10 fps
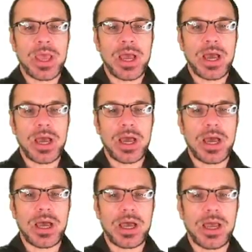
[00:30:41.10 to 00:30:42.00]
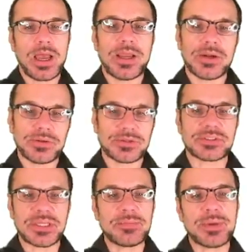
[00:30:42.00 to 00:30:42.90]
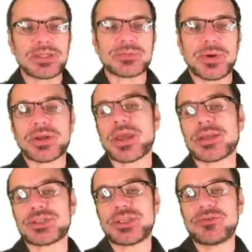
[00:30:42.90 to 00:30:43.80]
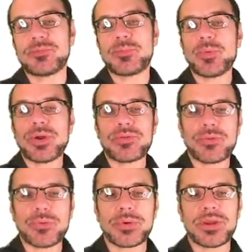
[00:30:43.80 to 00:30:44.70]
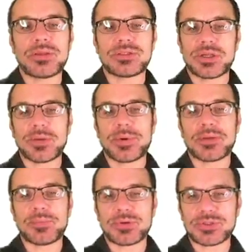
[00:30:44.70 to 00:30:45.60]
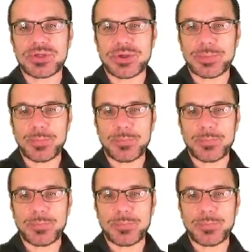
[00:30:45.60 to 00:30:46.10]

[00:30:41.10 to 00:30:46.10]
And on the same benchmark, I achieved 0.3 gigabyte per second.